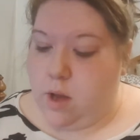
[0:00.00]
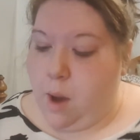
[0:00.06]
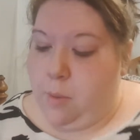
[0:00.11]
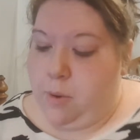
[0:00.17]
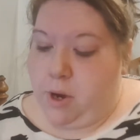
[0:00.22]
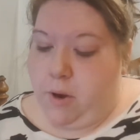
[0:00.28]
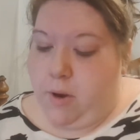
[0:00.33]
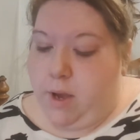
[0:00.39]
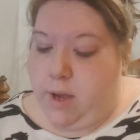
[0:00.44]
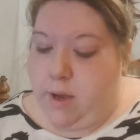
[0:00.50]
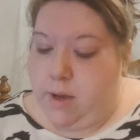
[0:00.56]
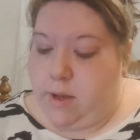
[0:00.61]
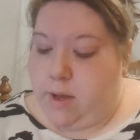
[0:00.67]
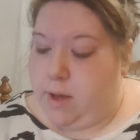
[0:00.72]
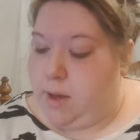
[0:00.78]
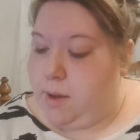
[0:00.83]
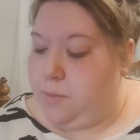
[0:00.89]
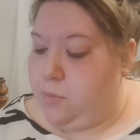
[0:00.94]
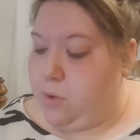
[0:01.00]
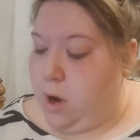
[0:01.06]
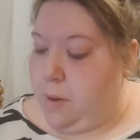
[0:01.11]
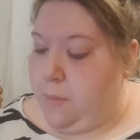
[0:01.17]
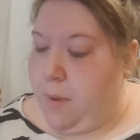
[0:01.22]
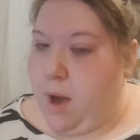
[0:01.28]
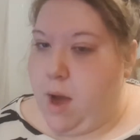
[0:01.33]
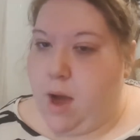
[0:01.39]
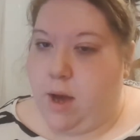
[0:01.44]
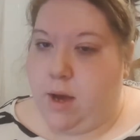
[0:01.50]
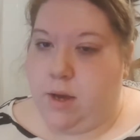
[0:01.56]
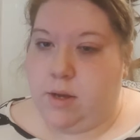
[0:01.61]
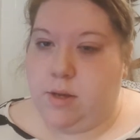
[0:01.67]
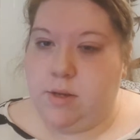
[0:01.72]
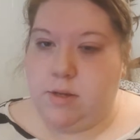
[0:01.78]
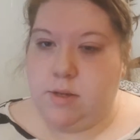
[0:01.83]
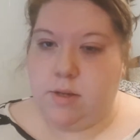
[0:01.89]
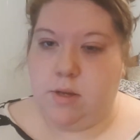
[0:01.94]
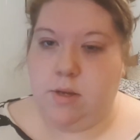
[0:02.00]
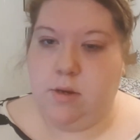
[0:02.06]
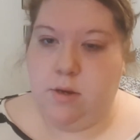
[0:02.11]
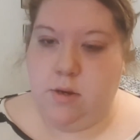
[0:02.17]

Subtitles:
I'm gonna go ahead and prime my eyes.